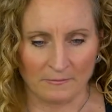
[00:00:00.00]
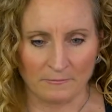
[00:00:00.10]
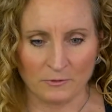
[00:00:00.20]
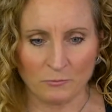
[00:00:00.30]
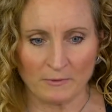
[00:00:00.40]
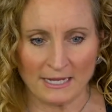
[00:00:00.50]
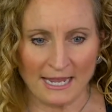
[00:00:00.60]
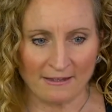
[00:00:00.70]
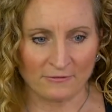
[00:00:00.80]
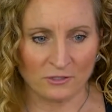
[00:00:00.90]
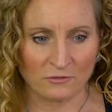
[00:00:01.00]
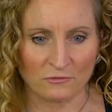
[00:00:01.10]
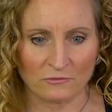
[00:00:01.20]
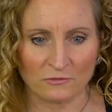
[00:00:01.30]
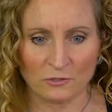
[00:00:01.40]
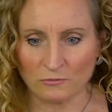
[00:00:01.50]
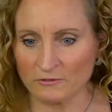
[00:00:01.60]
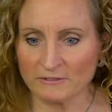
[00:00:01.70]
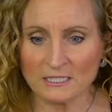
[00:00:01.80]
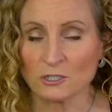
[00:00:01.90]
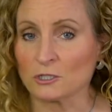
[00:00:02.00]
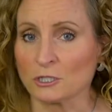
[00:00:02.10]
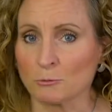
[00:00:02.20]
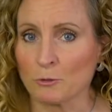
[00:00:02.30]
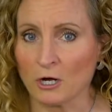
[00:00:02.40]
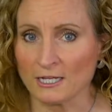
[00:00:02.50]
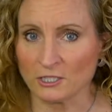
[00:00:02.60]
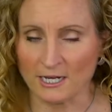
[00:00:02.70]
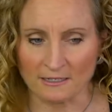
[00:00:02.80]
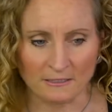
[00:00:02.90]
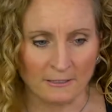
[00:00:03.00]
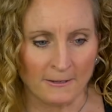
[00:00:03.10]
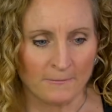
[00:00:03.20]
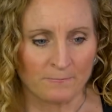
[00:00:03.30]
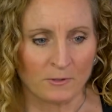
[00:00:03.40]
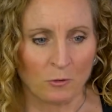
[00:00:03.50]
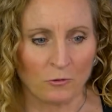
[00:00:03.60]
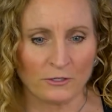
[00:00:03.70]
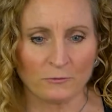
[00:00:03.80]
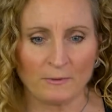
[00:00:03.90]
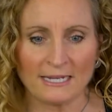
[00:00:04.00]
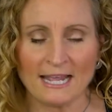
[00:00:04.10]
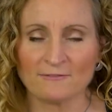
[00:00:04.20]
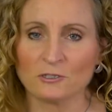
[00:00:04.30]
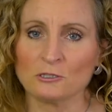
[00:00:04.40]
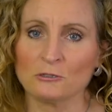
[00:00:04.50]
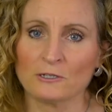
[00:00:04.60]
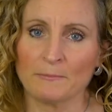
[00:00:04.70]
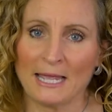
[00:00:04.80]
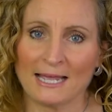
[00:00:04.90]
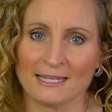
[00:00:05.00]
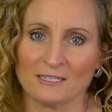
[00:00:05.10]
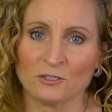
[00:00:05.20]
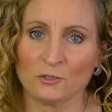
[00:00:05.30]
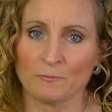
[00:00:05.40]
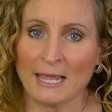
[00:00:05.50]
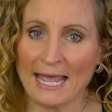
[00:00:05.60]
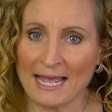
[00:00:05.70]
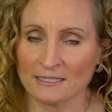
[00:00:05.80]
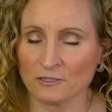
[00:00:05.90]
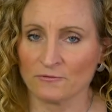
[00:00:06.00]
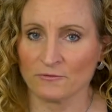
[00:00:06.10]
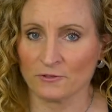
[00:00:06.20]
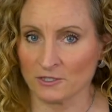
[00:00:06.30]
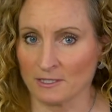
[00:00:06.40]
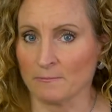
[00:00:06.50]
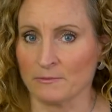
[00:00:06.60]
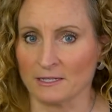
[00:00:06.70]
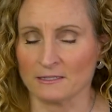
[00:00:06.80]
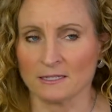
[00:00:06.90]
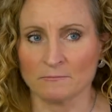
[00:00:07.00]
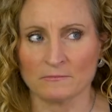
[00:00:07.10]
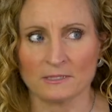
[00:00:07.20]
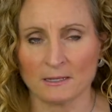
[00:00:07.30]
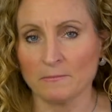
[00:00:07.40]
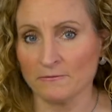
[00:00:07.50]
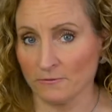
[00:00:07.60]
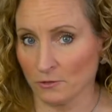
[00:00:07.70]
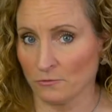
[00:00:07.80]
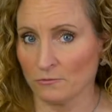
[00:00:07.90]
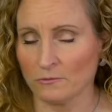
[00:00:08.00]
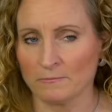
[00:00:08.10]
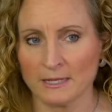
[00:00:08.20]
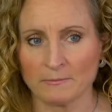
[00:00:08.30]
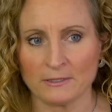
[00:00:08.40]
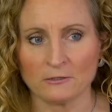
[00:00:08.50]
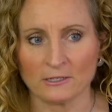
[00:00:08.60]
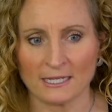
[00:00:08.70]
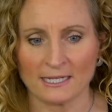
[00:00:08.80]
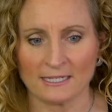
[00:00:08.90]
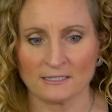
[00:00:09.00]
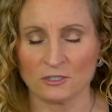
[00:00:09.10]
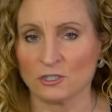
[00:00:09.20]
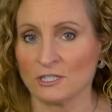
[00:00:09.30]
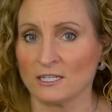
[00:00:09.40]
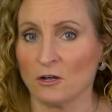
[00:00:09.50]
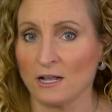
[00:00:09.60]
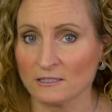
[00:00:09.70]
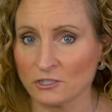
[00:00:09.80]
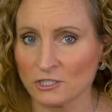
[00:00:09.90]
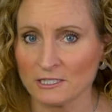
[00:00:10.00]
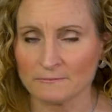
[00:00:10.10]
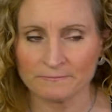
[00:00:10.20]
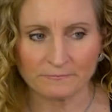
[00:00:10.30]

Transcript: You may have to do a research project, or you might have to look back into your past for something. Some of you may be looking into genealogy,